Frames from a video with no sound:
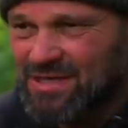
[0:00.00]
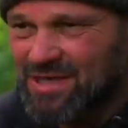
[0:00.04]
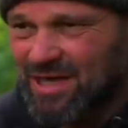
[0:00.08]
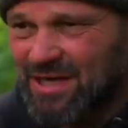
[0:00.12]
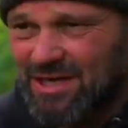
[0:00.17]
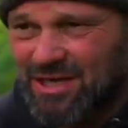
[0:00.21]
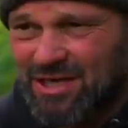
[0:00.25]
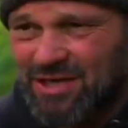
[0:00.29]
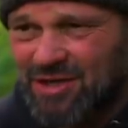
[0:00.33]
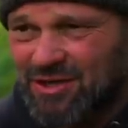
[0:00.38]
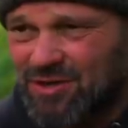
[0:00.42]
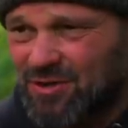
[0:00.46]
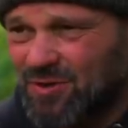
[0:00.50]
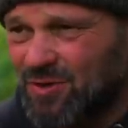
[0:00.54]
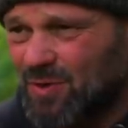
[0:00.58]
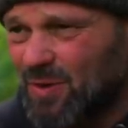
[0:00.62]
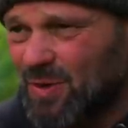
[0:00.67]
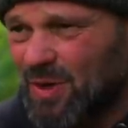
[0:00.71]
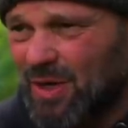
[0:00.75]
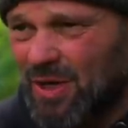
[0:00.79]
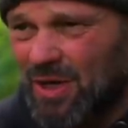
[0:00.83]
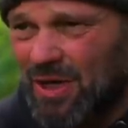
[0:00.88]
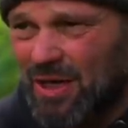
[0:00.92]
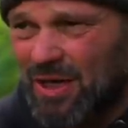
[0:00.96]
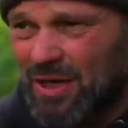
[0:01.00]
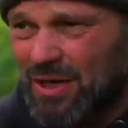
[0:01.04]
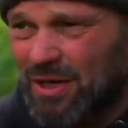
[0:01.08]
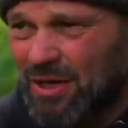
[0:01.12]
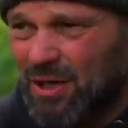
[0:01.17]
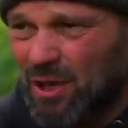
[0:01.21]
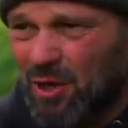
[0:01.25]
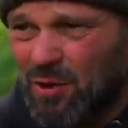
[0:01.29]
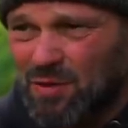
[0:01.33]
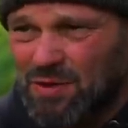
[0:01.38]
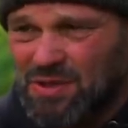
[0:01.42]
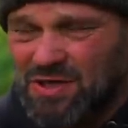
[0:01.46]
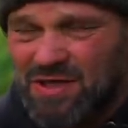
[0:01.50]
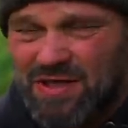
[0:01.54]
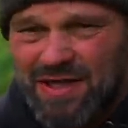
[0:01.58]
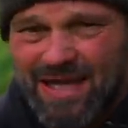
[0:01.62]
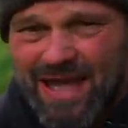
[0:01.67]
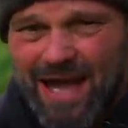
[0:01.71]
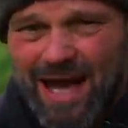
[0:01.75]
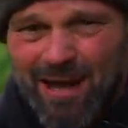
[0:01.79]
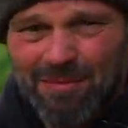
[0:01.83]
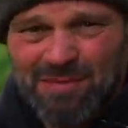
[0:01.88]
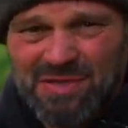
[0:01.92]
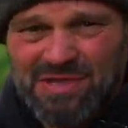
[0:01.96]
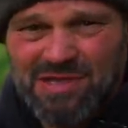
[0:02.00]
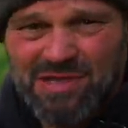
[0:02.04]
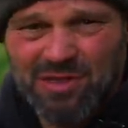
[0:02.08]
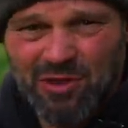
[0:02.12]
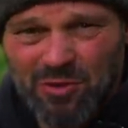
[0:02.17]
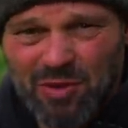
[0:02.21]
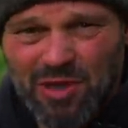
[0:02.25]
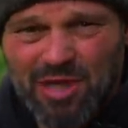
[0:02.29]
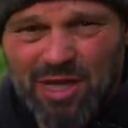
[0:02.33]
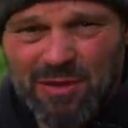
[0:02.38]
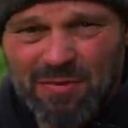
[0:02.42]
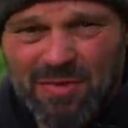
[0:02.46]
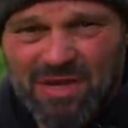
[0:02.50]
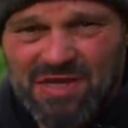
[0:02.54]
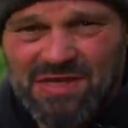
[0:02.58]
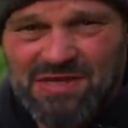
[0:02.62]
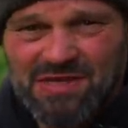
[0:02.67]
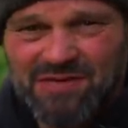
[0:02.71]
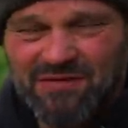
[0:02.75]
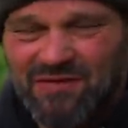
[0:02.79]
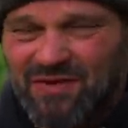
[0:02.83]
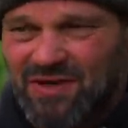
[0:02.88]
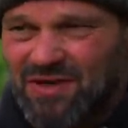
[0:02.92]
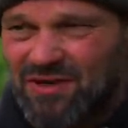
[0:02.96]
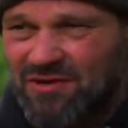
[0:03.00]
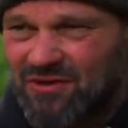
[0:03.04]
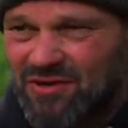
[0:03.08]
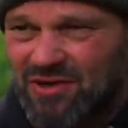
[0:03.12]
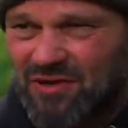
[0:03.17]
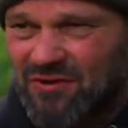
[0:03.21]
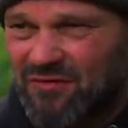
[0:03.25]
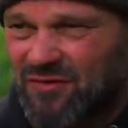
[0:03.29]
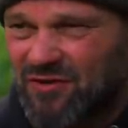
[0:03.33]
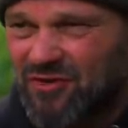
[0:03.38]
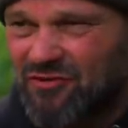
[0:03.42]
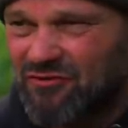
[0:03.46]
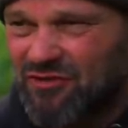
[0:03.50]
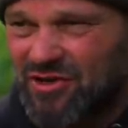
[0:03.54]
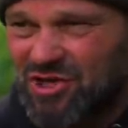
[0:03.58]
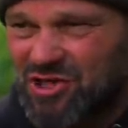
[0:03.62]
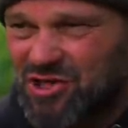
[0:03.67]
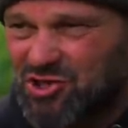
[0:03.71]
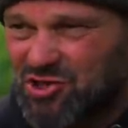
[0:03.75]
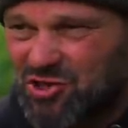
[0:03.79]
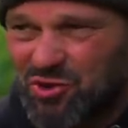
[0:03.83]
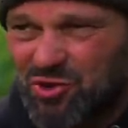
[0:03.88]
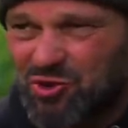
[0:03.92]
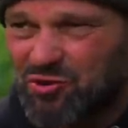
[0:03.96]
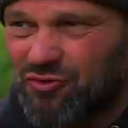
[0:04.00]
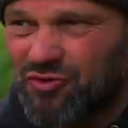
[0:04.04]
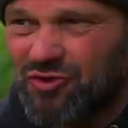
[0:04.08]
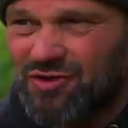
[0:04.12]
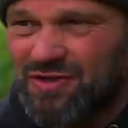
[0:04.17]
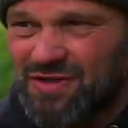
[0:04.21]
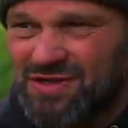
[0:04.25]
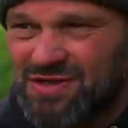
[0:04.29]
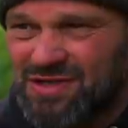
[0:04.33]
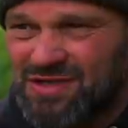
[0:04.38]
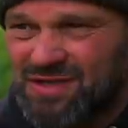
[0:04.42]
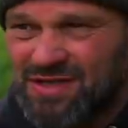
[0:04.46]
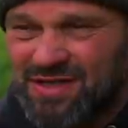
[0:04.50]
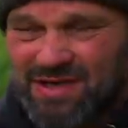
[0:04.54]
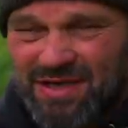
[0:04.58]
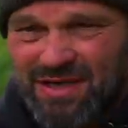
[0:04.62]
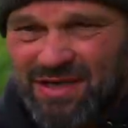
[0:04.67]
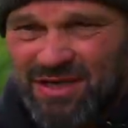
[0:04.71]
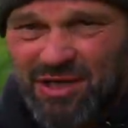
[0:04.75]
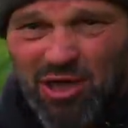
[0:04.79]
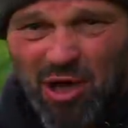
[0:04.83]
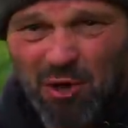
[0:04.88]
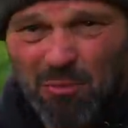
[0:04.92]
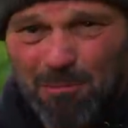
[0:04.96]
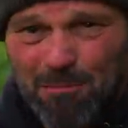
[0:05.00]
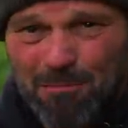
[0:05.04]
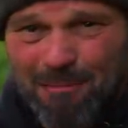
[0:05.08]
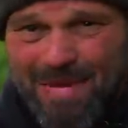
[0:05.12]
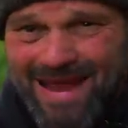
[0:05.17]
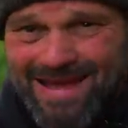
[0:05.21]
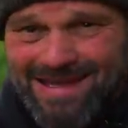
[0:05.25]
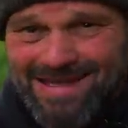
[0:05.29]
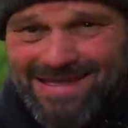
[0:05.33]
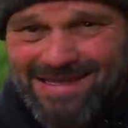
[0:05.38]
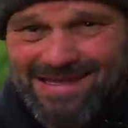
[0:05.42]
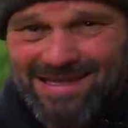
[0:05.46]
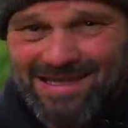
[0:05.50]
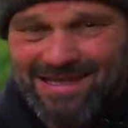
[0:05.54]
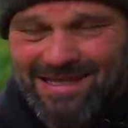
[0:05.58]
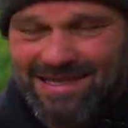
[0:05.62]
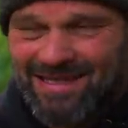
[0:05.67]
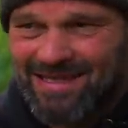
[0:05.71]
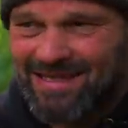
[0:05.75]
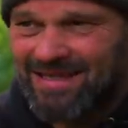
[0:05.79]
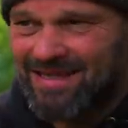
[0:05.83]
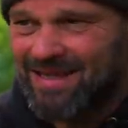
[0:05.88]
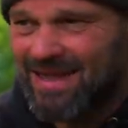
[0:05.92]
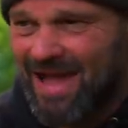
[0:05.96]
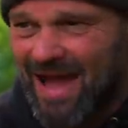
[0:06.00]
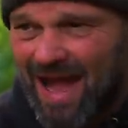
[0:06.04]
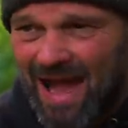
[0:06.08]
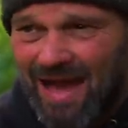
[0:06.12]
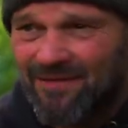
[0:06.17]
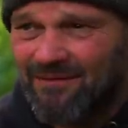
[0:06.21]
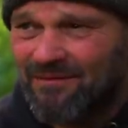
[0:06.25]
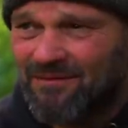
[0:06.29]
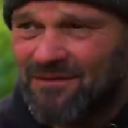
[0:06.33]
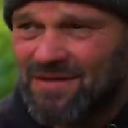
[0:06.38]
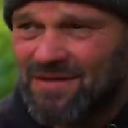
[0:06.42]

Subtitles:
take you, you know, to the absolute limits of your endurance, you know, mentally and